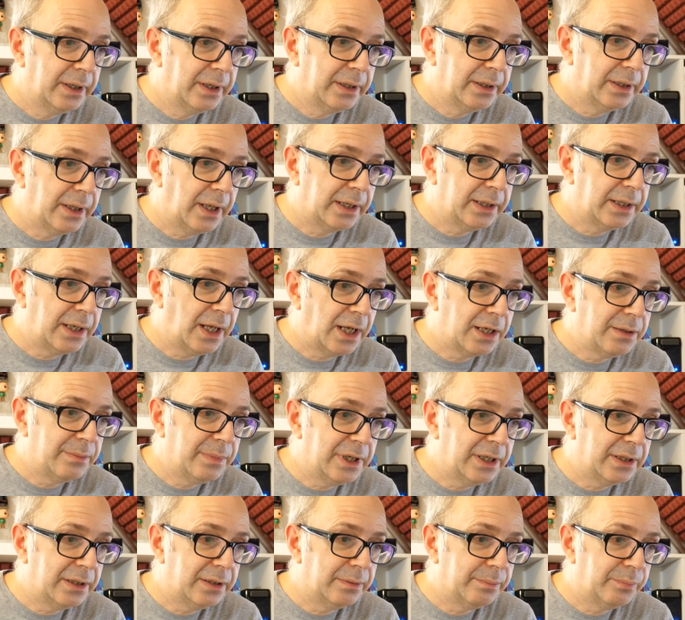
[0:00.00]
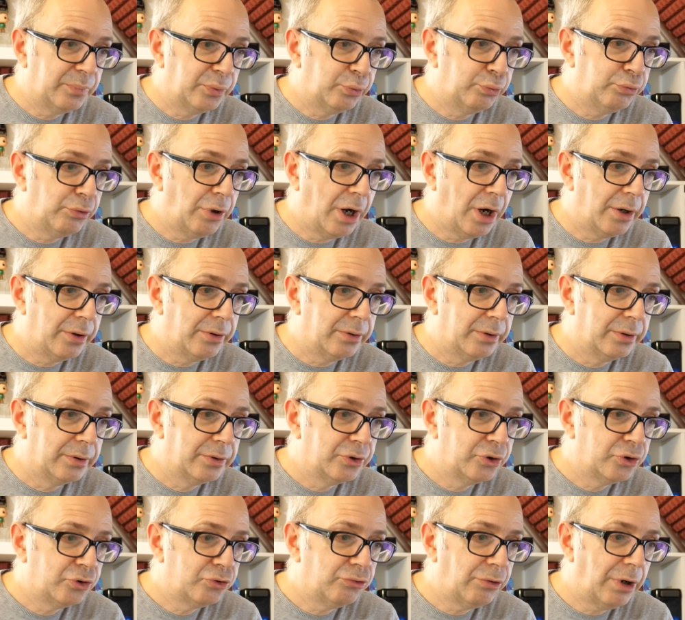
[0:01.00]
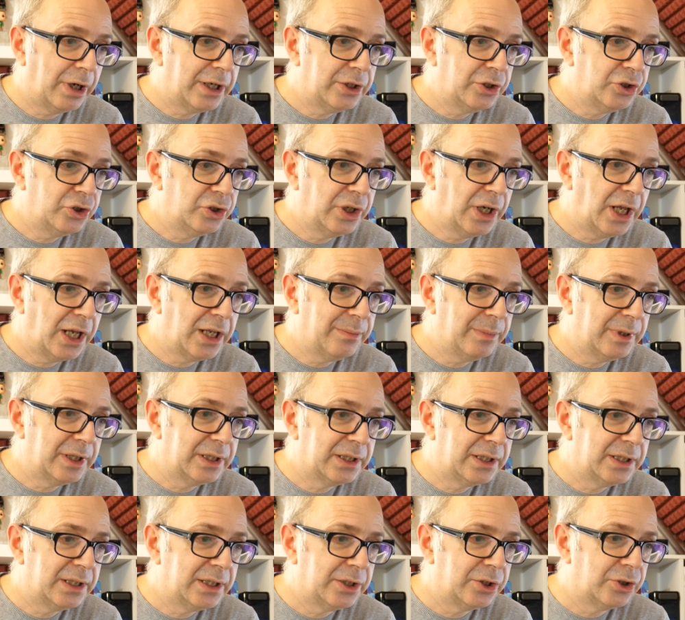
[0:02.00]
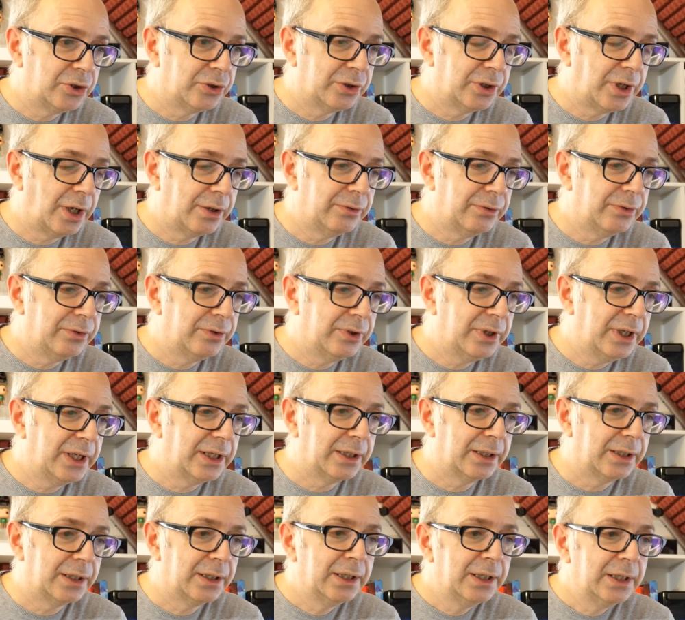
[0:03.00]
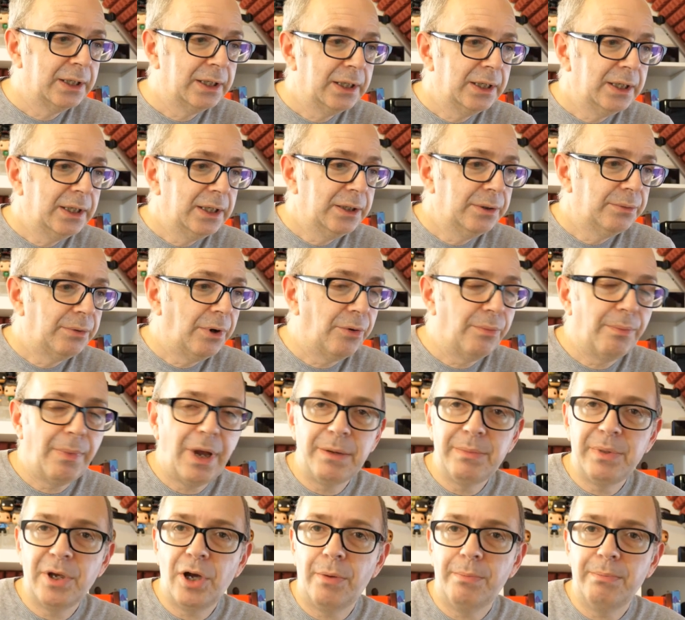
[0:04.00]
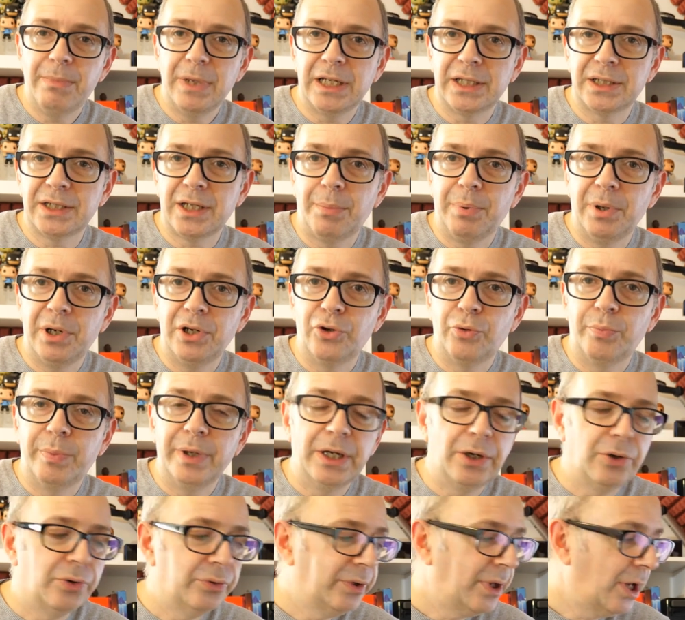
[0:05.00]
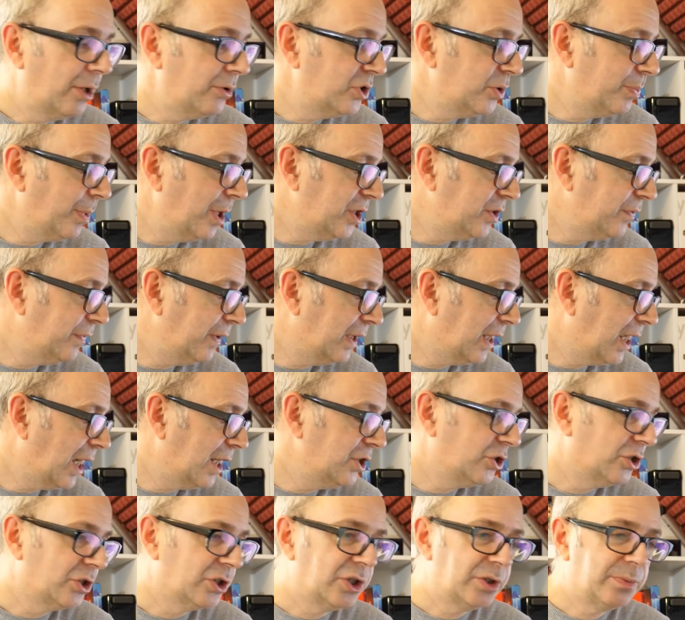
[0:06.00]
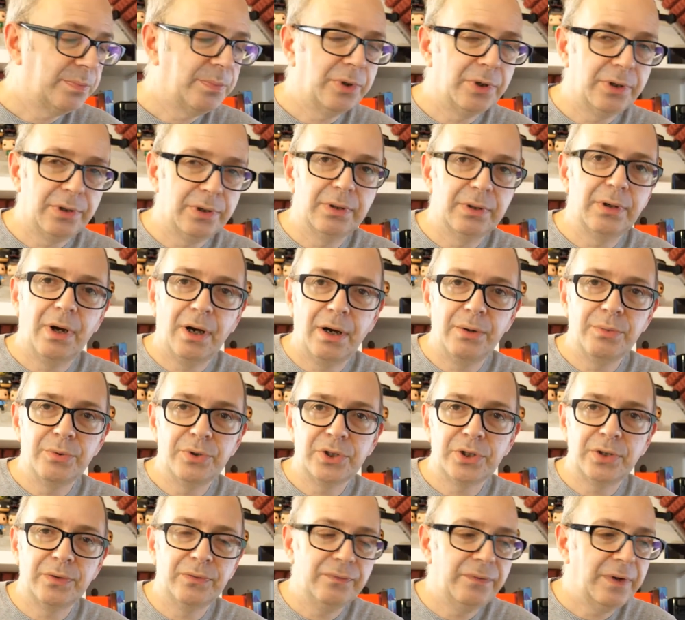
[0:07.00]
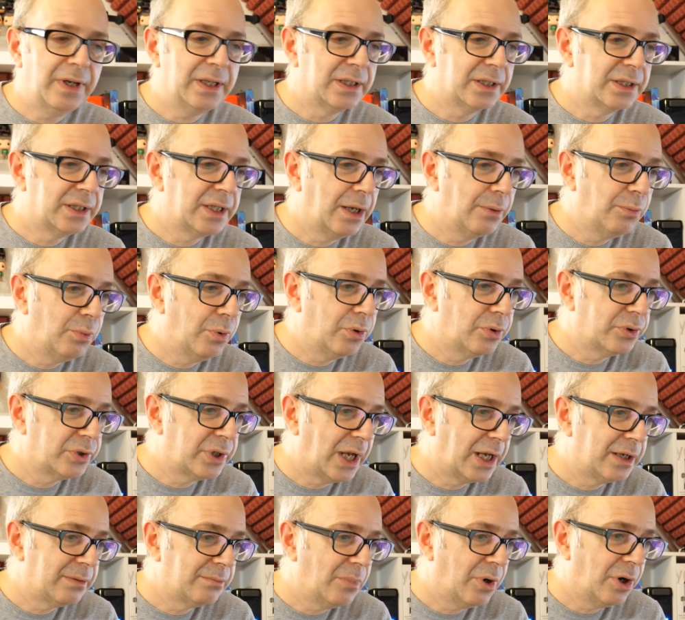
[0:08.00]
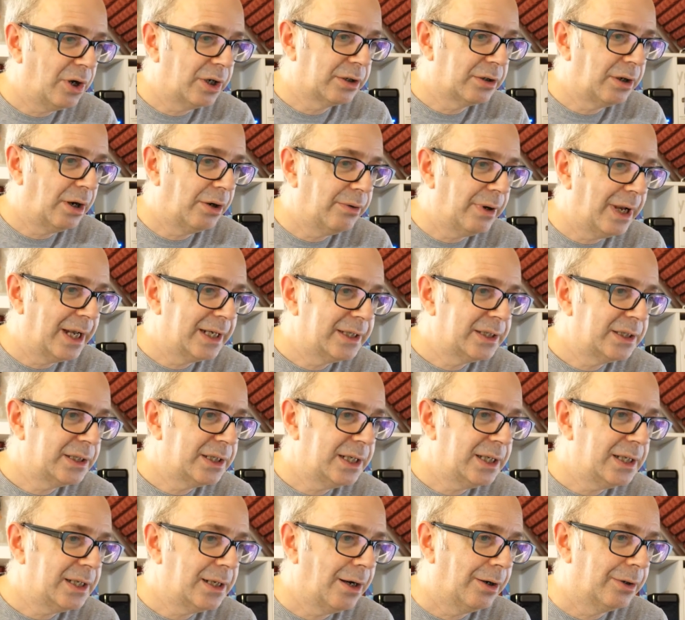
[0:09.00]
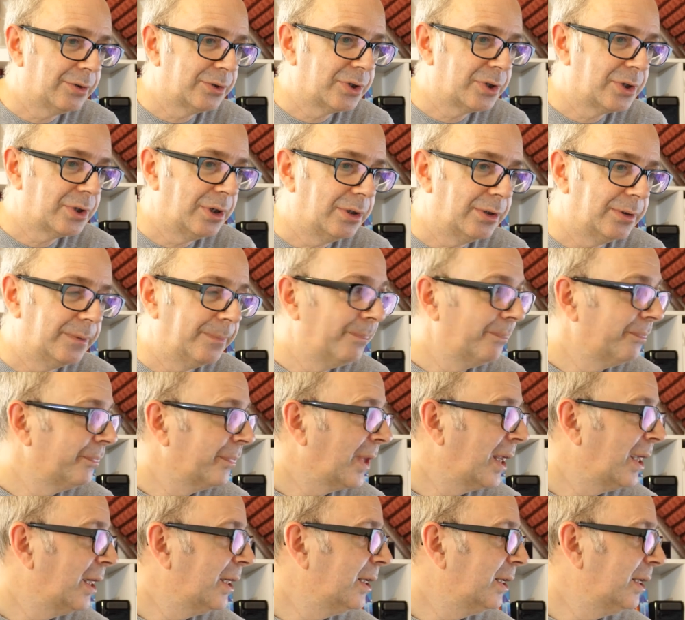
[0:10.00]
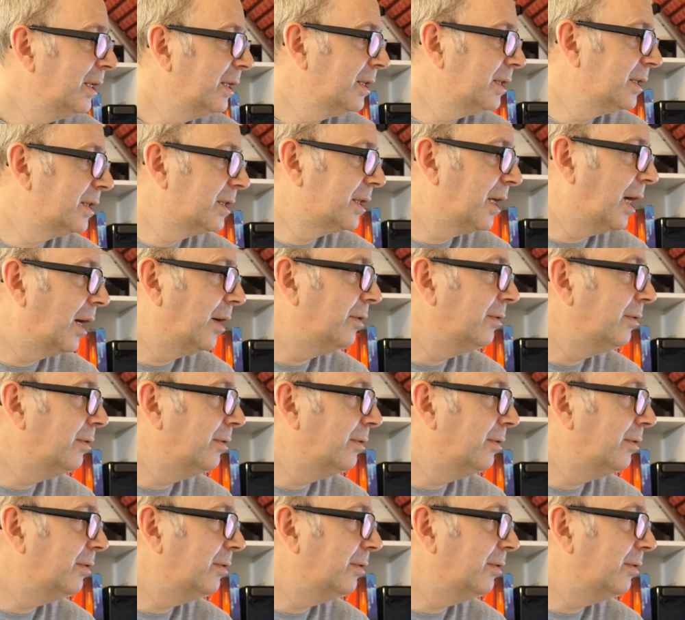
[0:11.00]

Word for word: They name it Pro. Strange naming decision, don't you think? Well, maybe I mixed up a little bit on those specifications, but I was convinced there was a micro S D card slot. So